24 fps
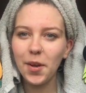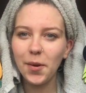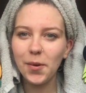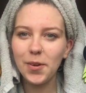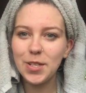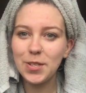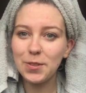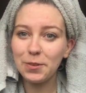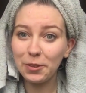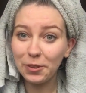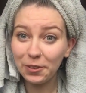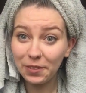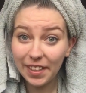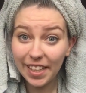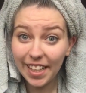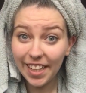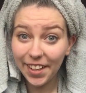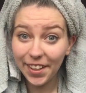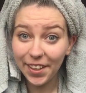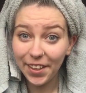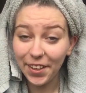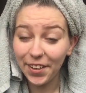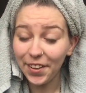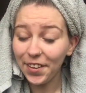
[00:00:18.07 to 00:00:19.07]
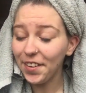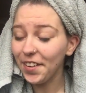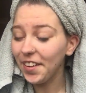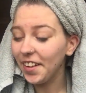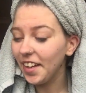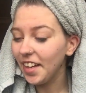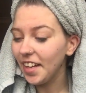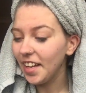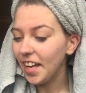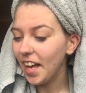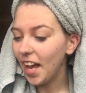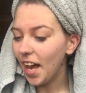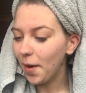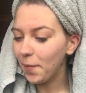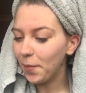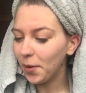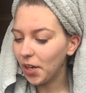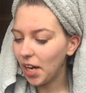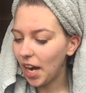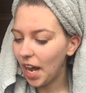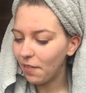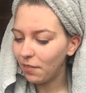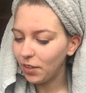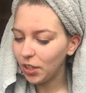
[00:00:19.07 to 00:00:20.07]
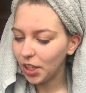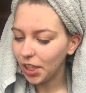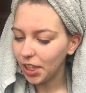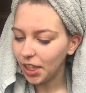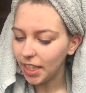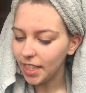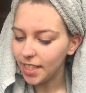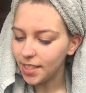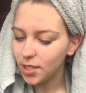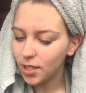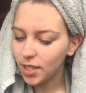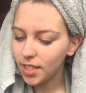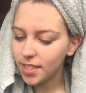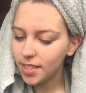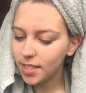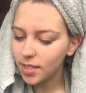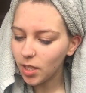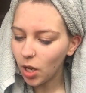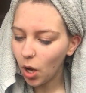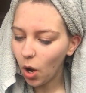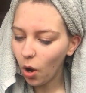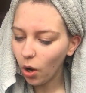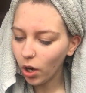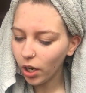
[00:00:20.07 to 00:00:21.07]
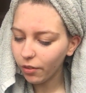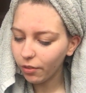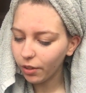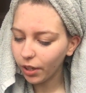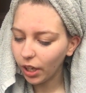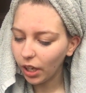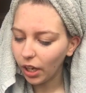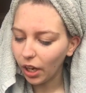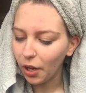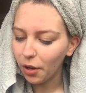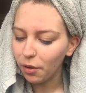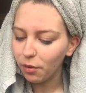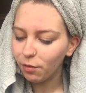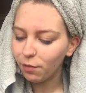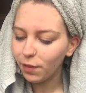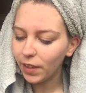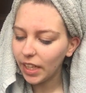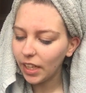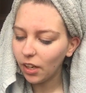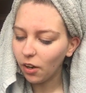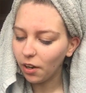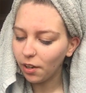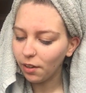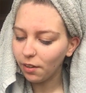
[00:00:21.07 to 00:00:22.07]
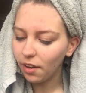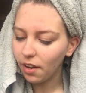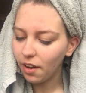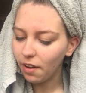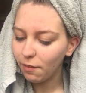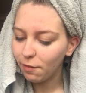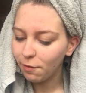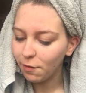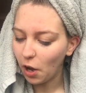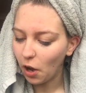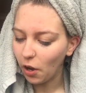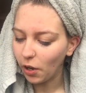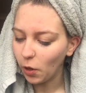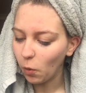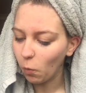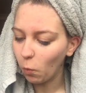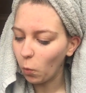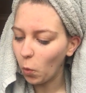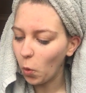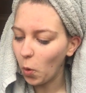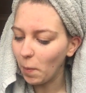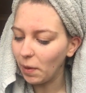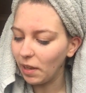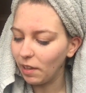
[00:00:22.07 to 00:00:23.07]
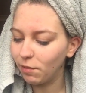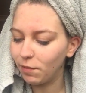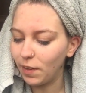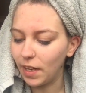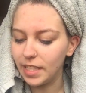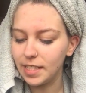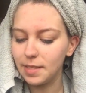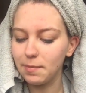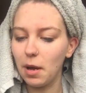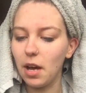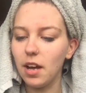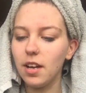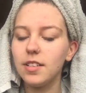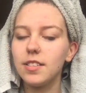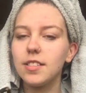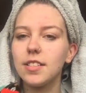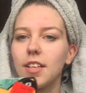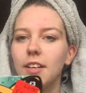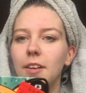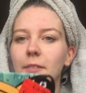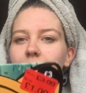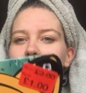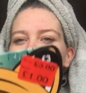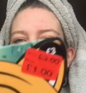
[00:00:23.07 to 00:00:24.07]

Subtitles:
which are all really cute, and we're going to have a look at these. So this is the Holler and Glow Feline Fine Warming Face Mask,